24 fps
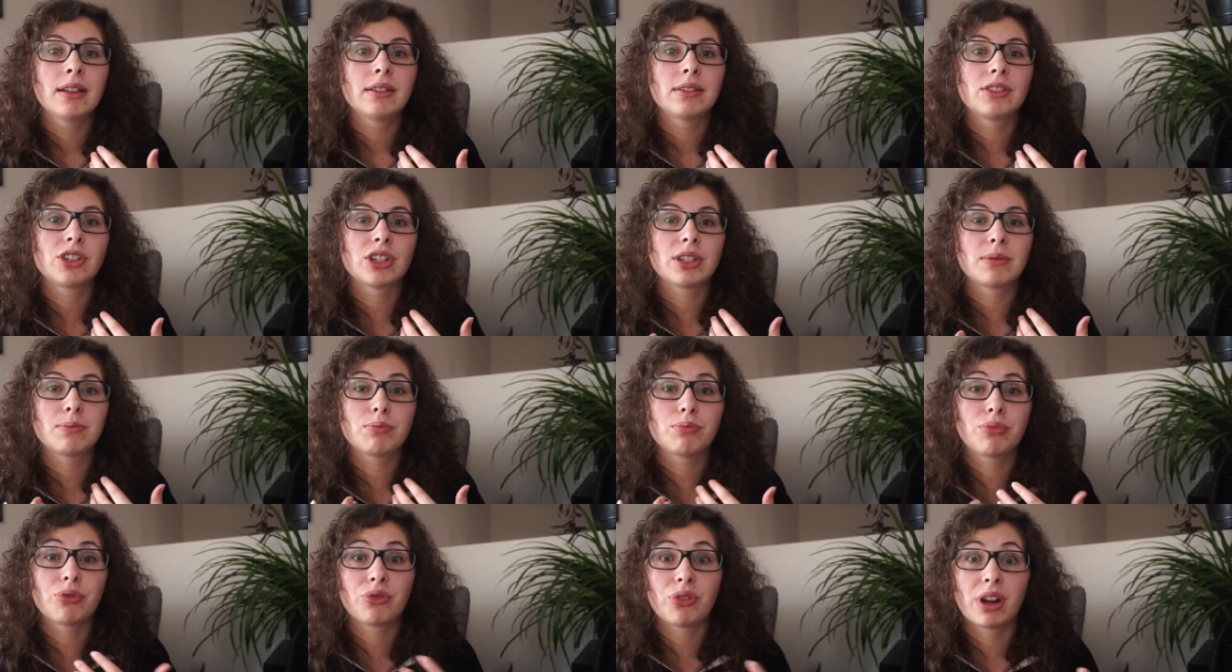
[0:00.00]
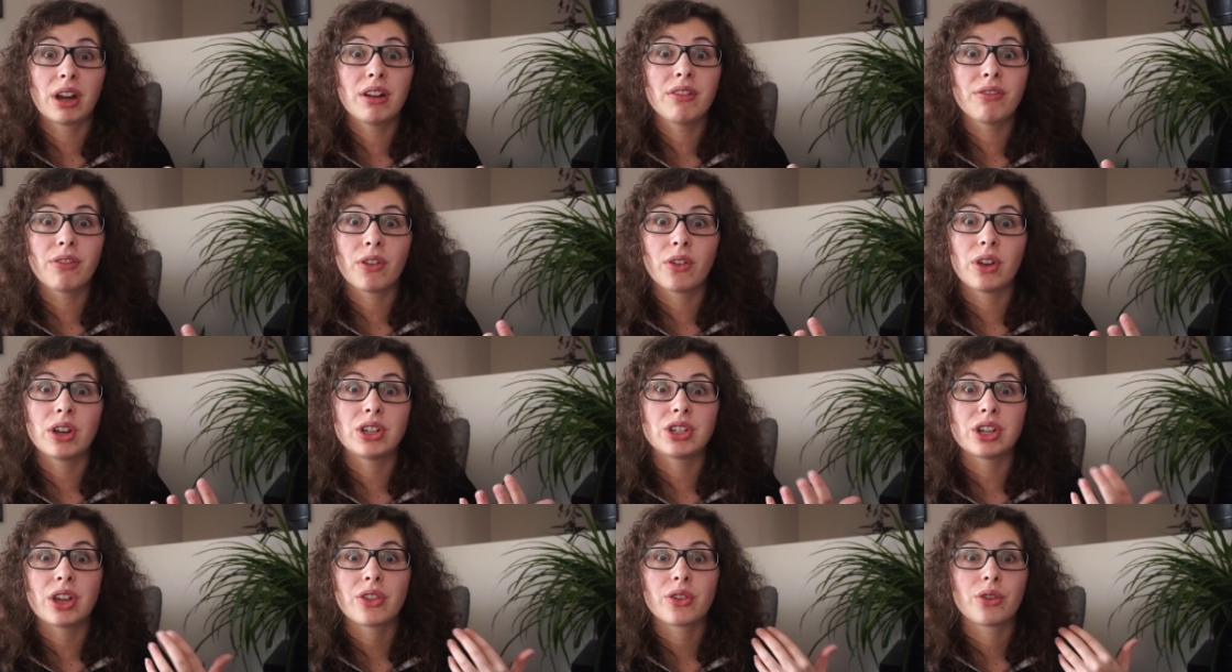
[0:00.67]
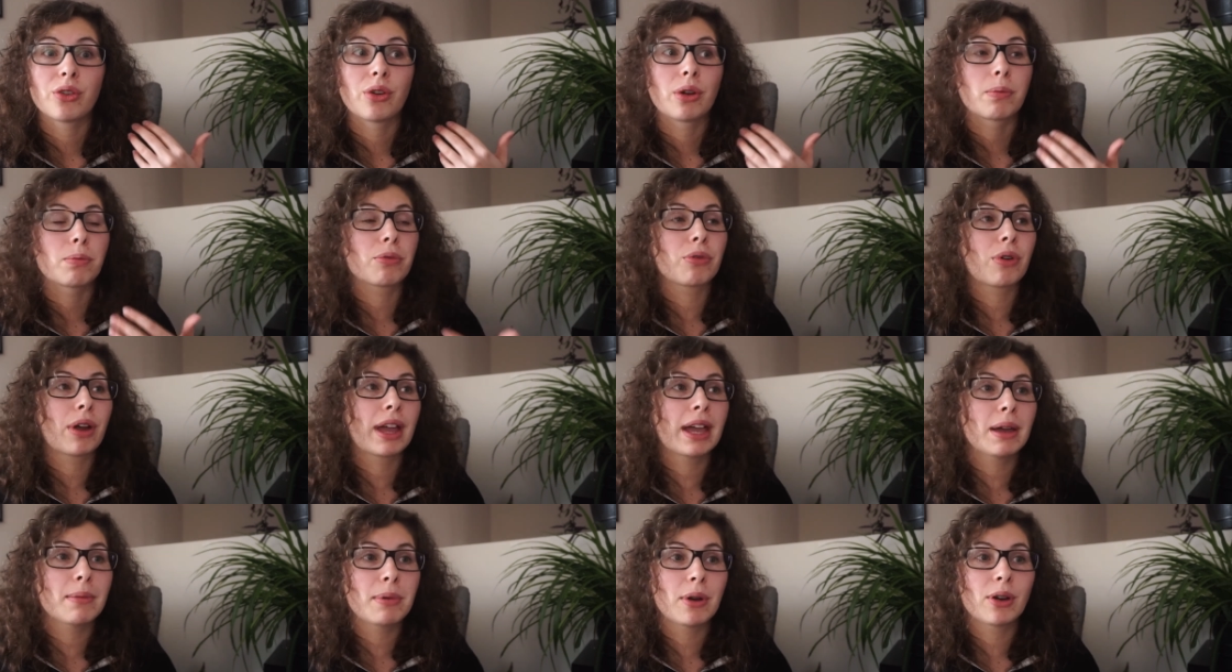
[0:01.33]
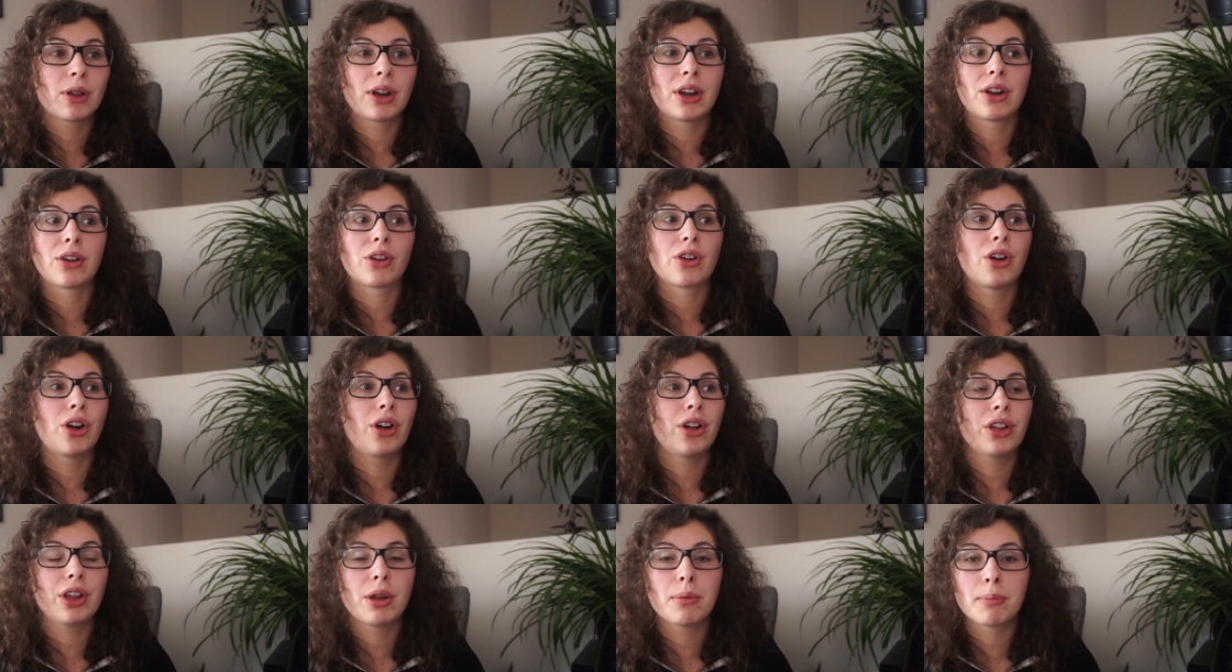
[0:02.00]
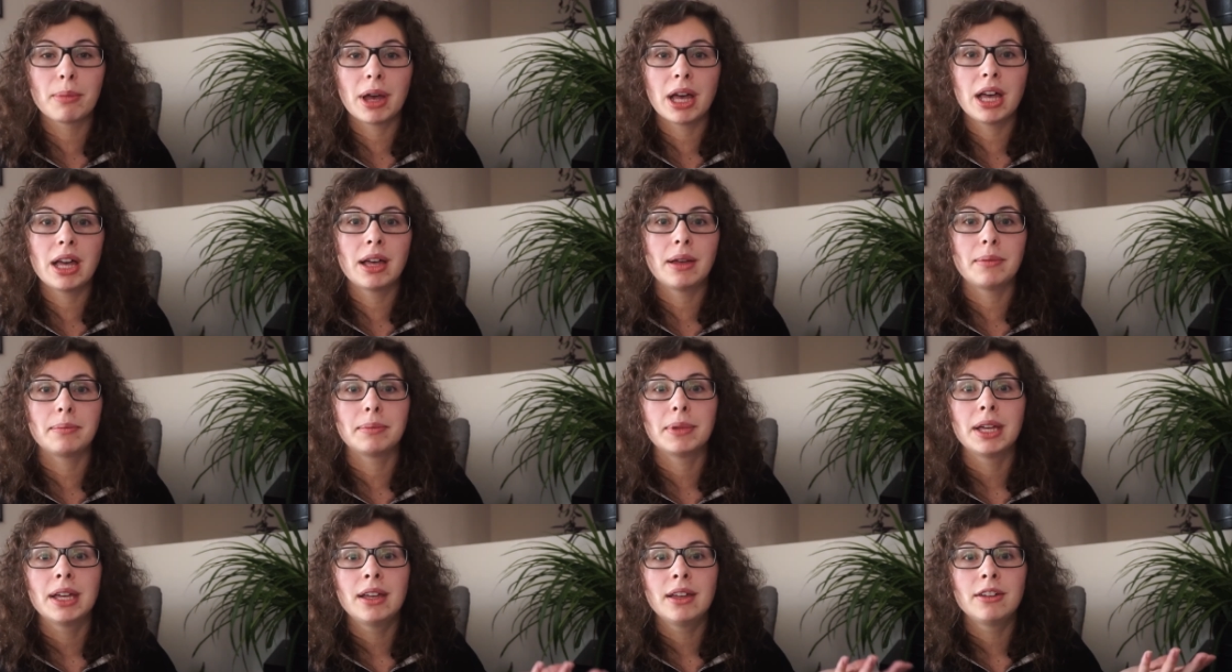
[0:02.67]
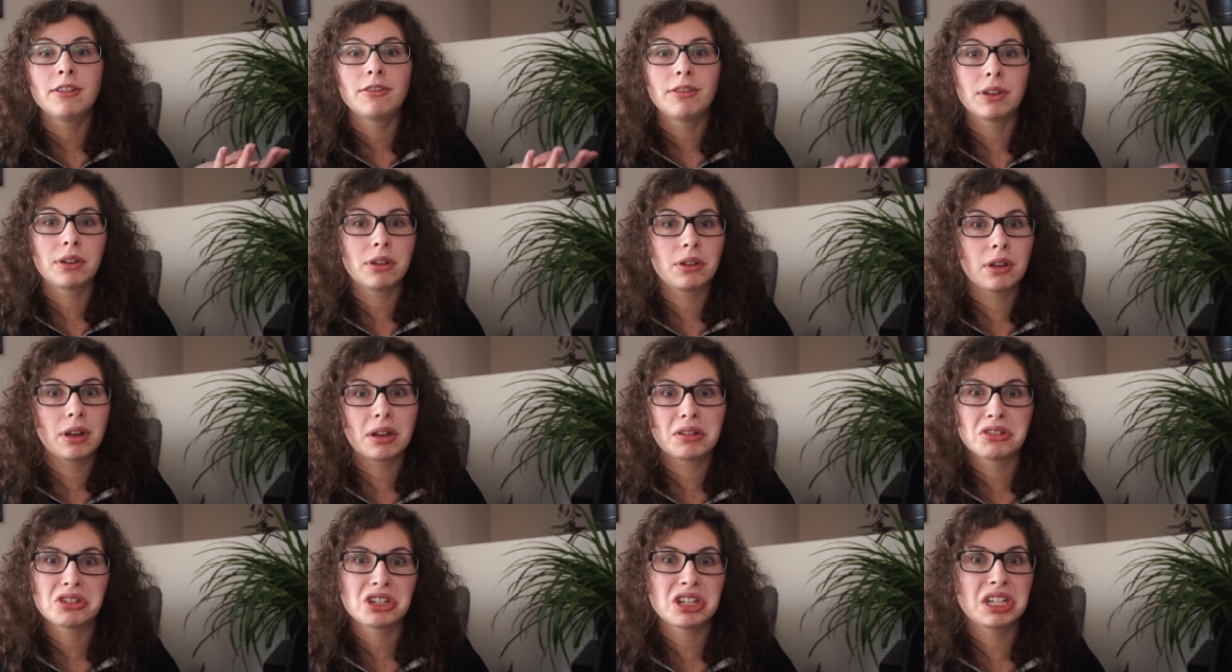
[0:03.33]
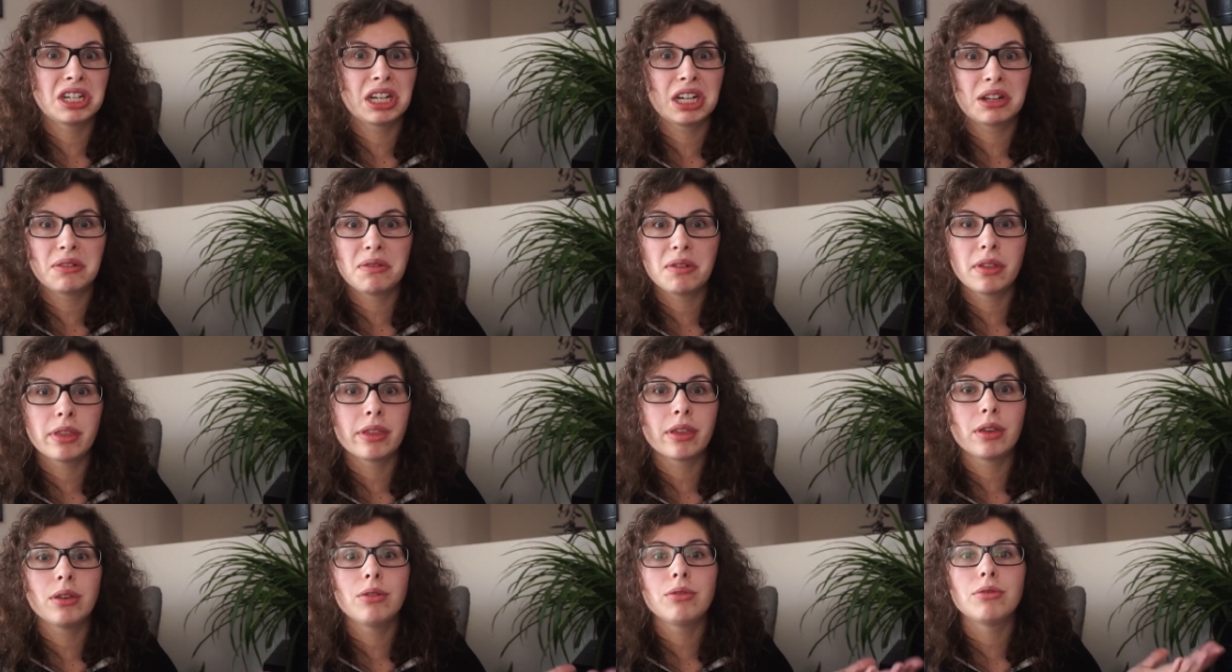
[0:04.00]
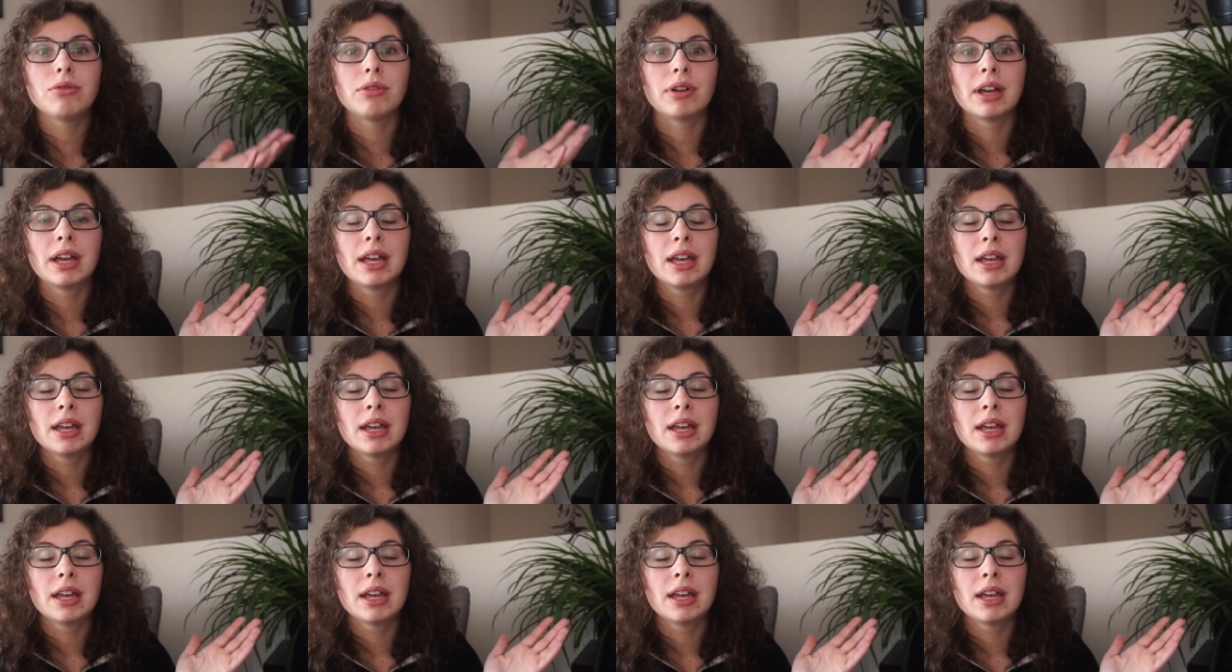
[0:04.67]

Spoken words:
just prayer for each other, or pray about it, or call your mom. Figure out how she did it with you.